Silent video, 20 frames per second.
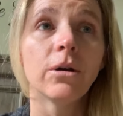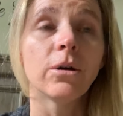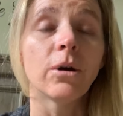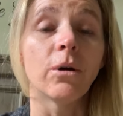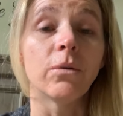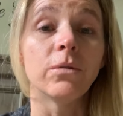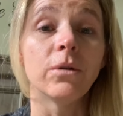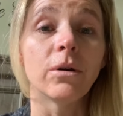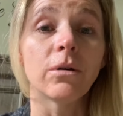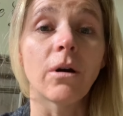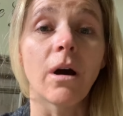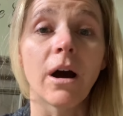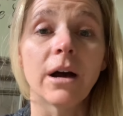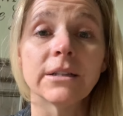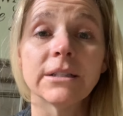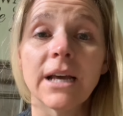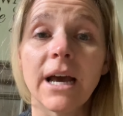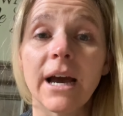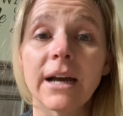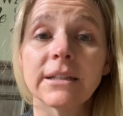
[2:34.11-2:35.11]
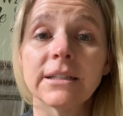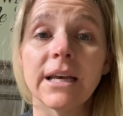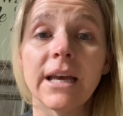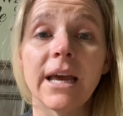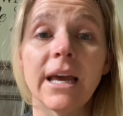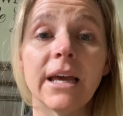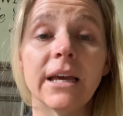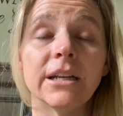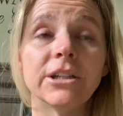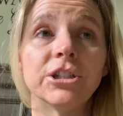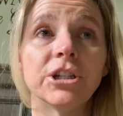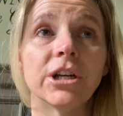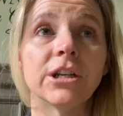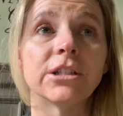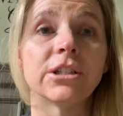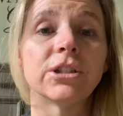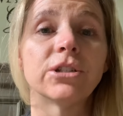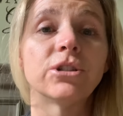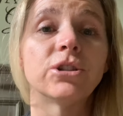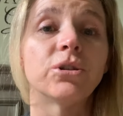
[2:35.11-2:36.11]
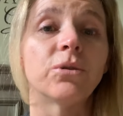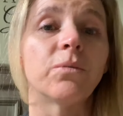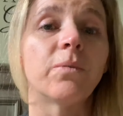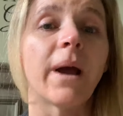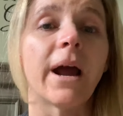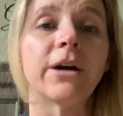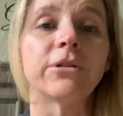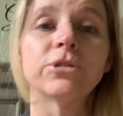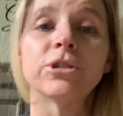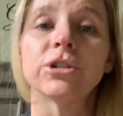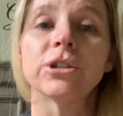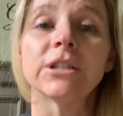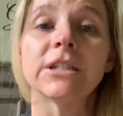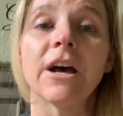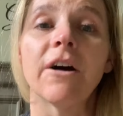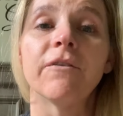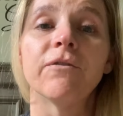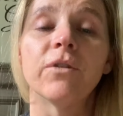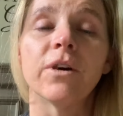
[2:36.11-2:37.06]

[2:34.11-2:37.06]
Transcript: Go no contact and just surround yourself